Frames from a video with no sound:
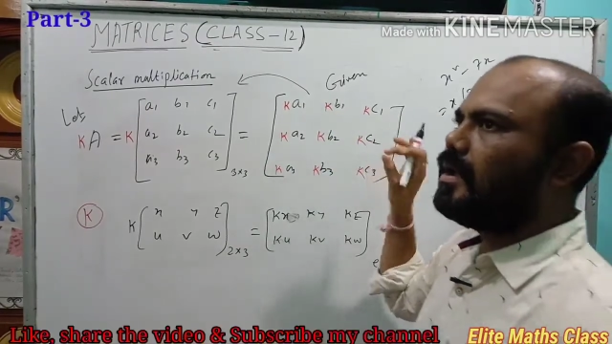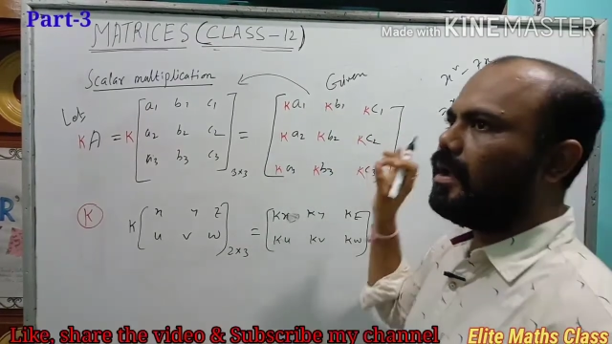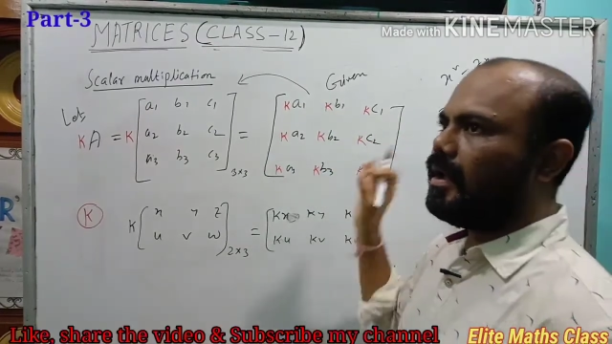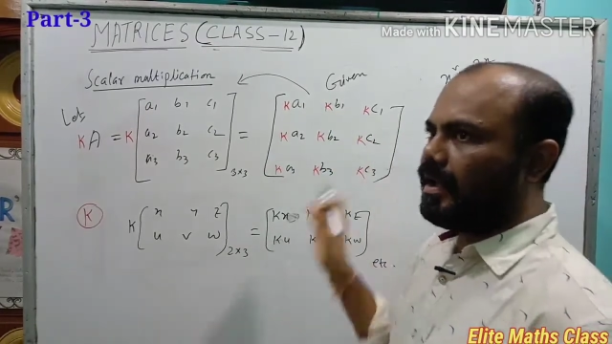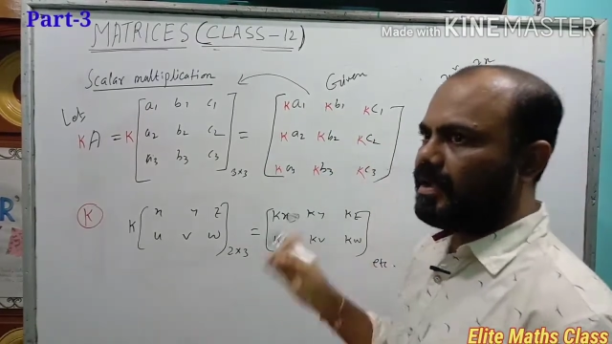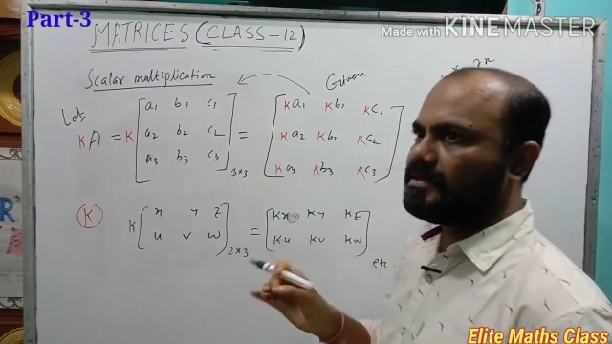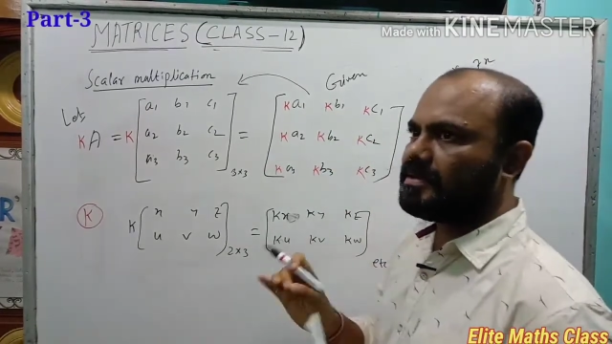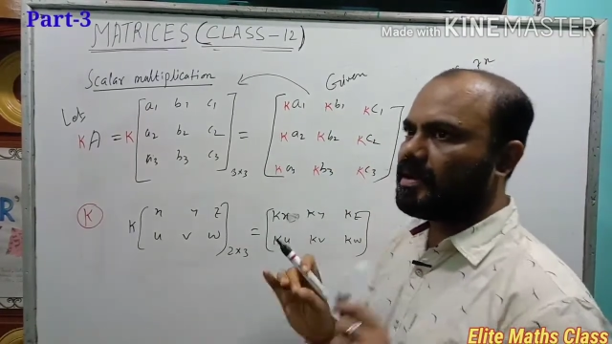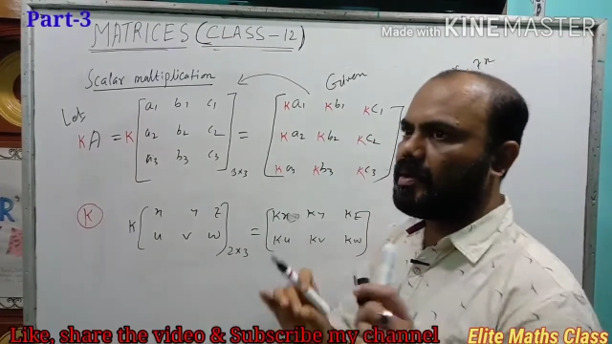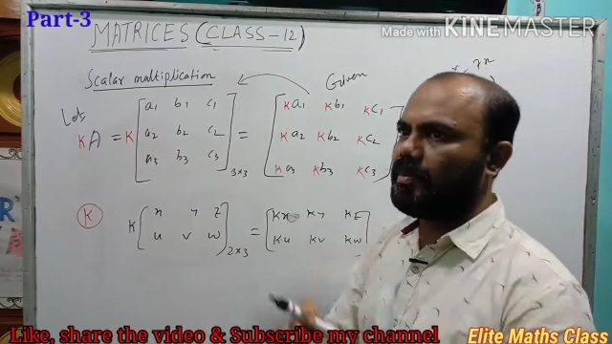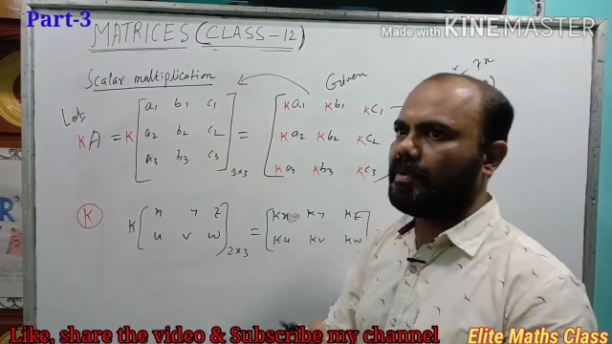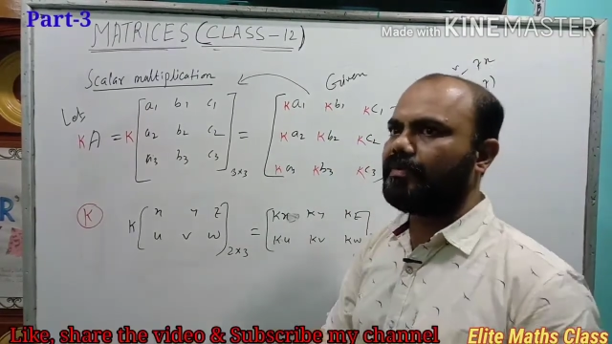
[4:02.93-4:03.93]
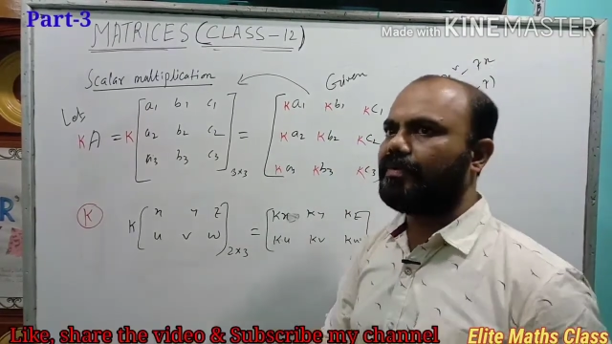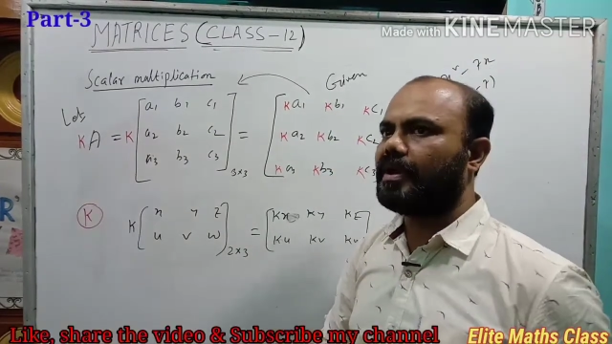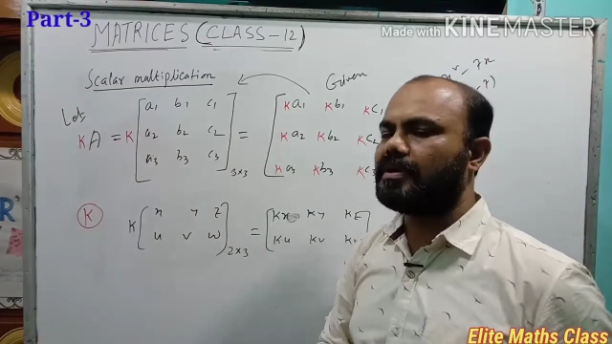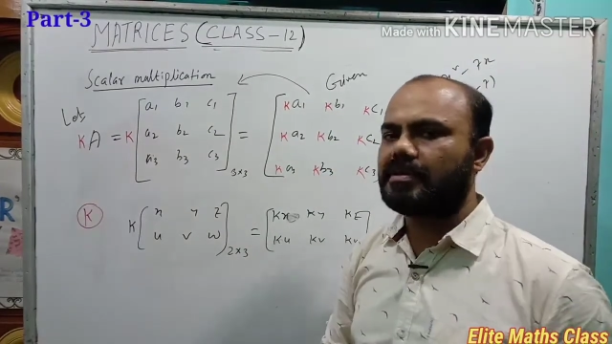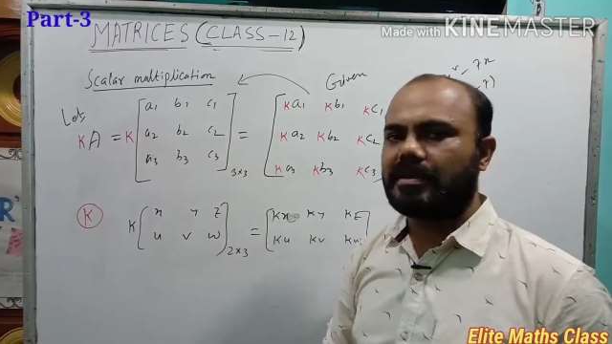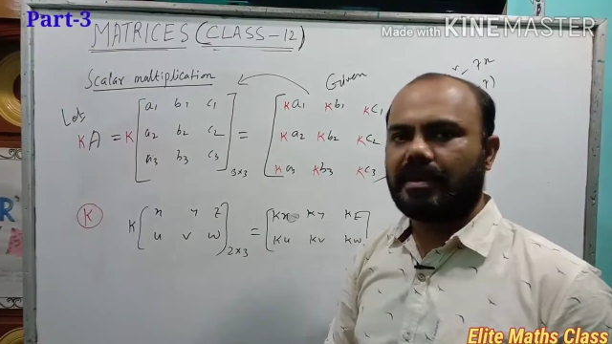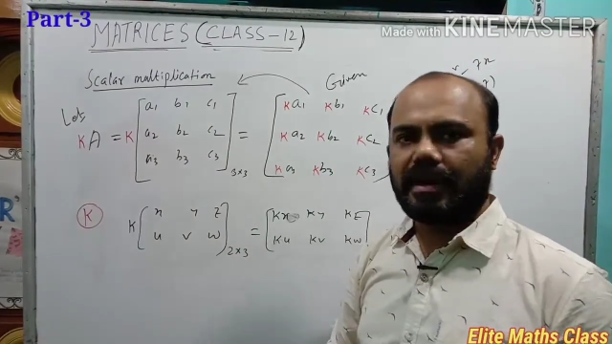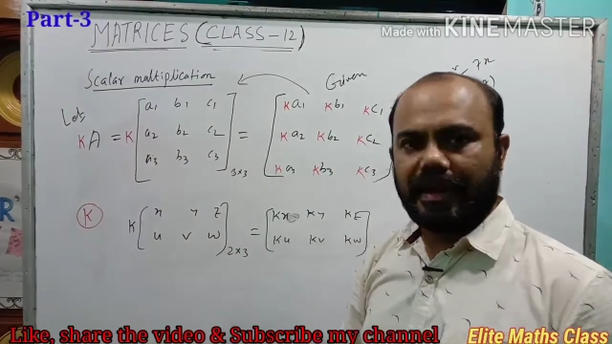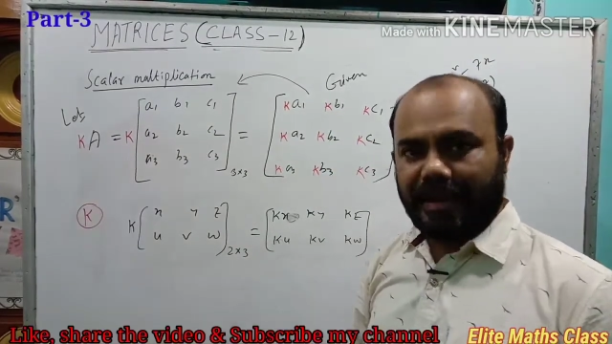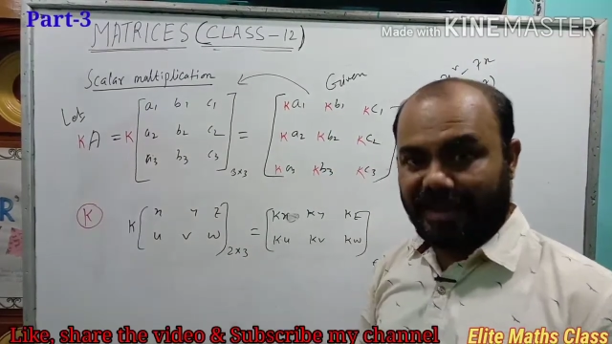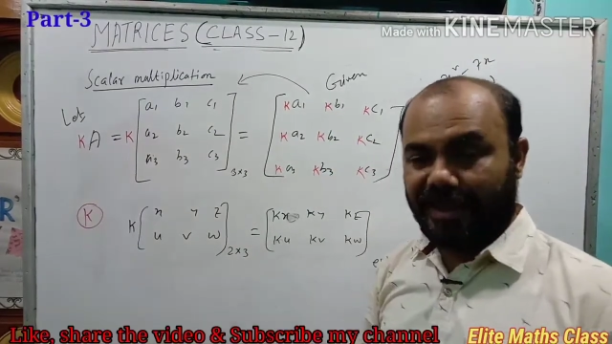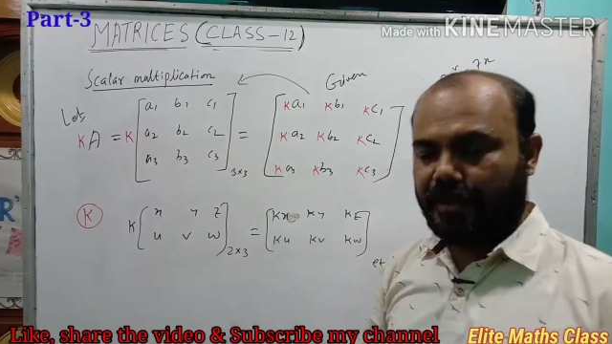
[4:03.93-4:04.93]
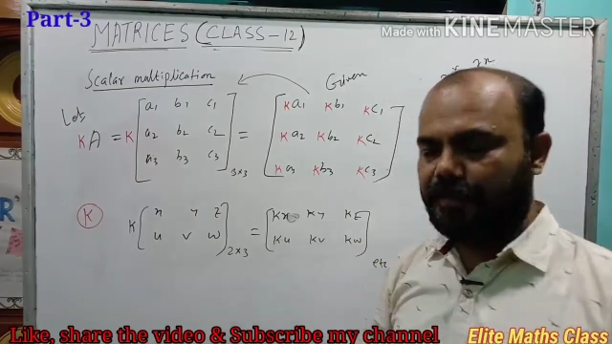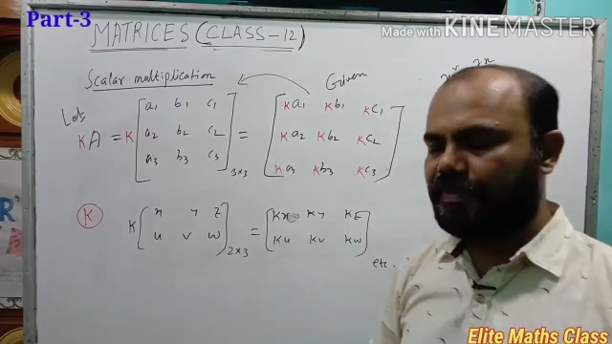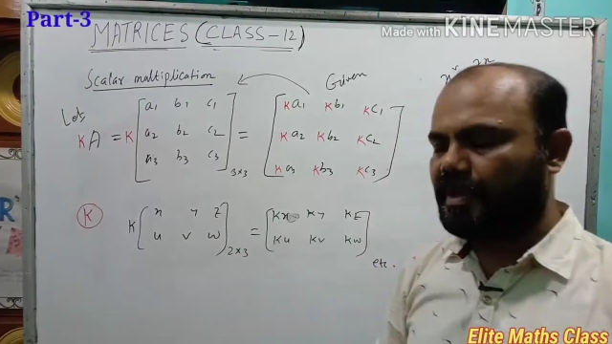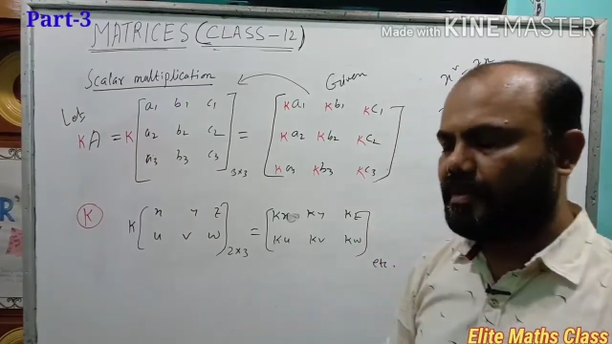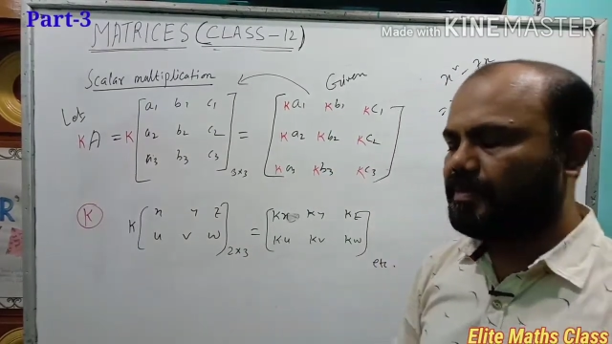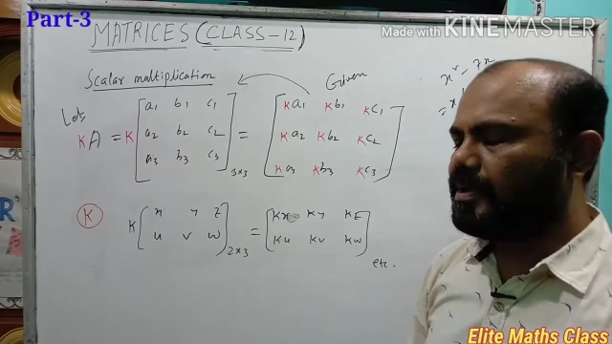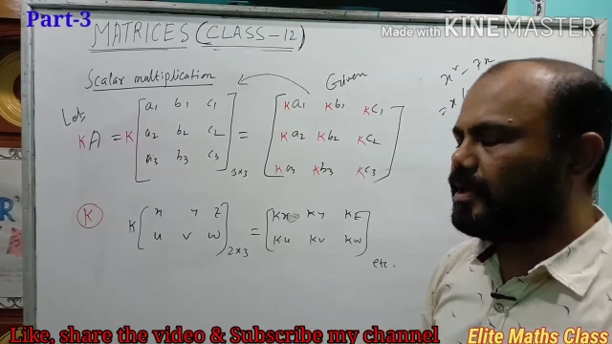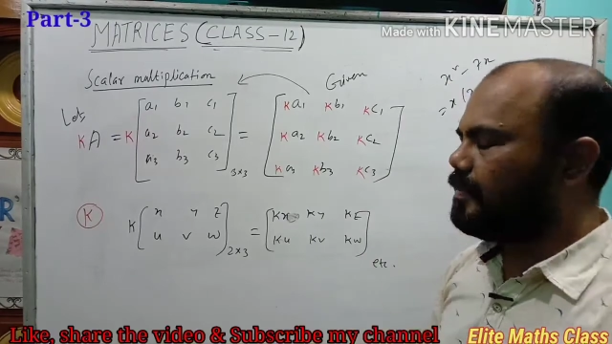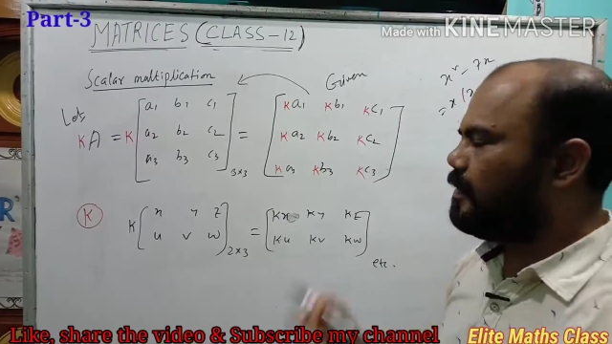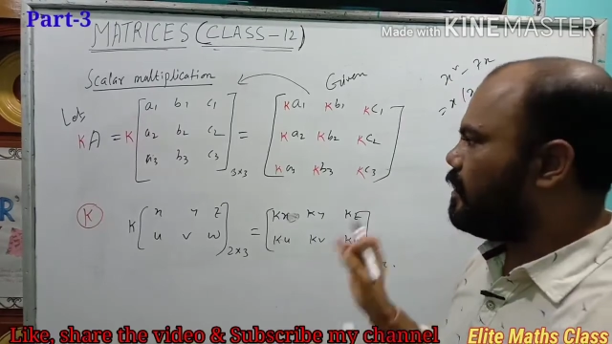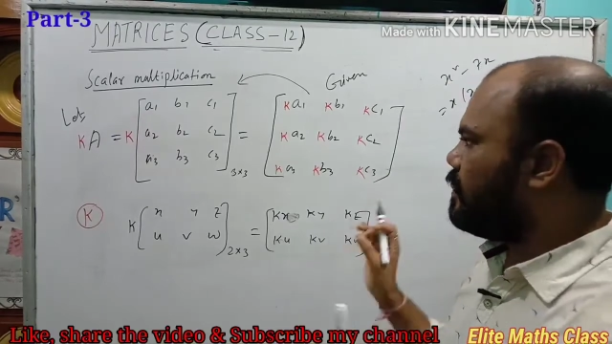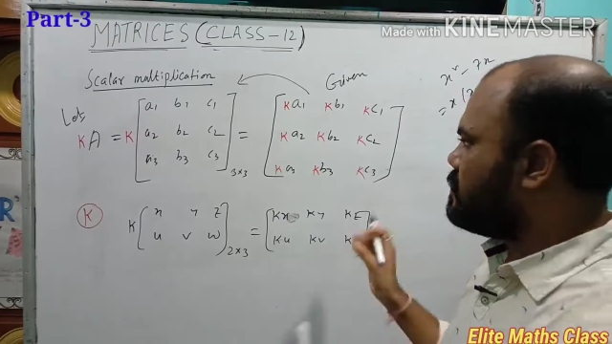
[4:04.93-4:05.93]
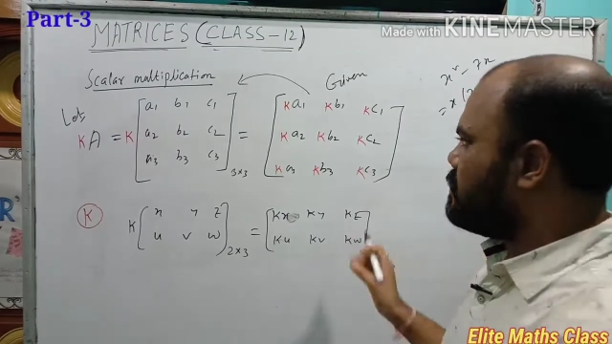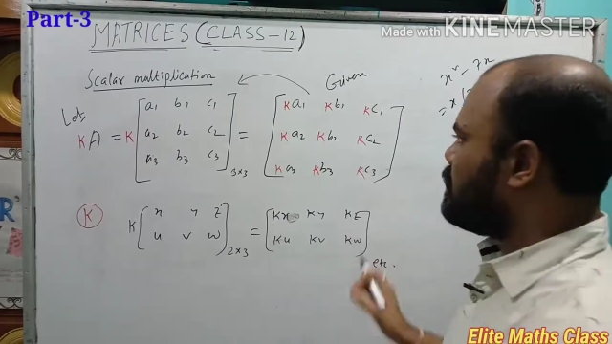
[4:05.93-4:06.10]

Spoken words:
has a common factor k. Every element has a